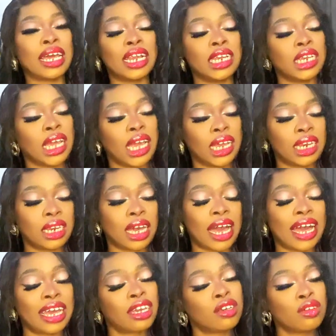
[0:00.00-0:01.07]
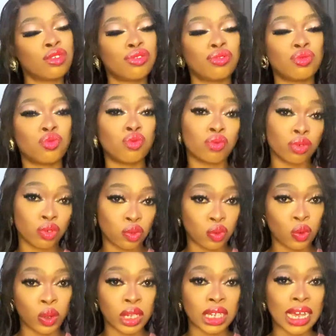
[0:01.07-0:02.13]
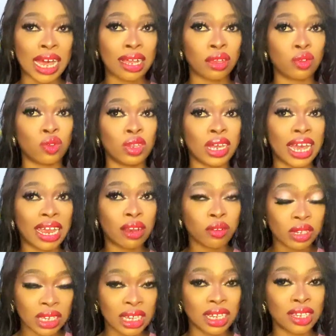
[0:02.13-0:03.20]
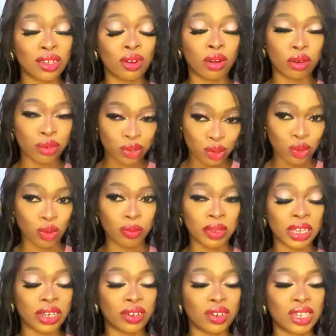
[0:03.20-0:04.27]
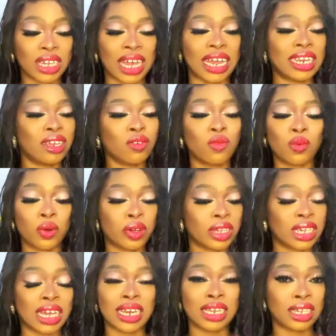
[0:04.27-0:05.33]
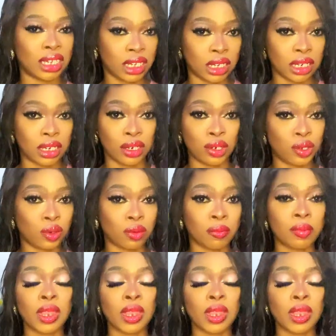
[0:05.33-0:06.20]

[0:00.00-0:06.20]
Then I used rose water to dilute it also, because I didn't want any skin issue.